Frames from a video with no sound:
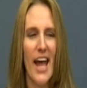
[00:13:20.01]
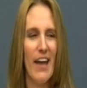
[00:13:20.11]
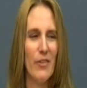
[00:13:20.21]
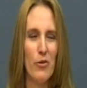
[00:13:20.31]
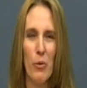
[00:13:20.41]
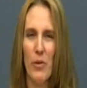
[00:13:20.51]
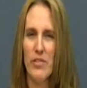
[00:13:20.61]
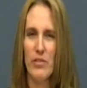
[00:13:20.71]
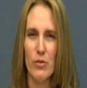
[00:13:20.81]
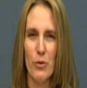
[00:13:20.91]
And there's
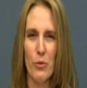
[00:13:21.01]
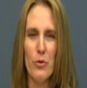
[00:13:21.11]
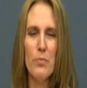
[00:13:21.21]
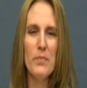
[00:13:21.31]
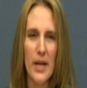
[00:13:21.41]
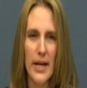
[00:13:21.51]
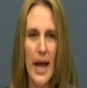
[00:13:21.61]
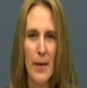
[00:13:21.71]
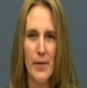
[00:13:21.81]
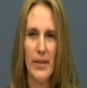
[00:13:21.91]
always this group
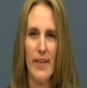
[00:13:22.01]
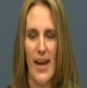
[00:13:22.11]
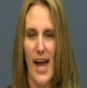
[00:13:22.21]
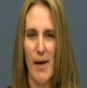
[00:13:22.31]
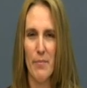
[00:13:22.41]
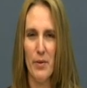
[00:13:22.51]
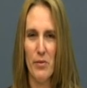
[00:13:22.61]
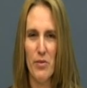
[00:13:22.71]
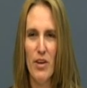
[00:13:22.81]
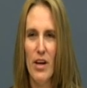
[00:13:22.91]
dynamic that
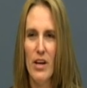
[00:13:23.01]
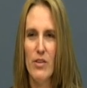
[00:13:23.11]
happens.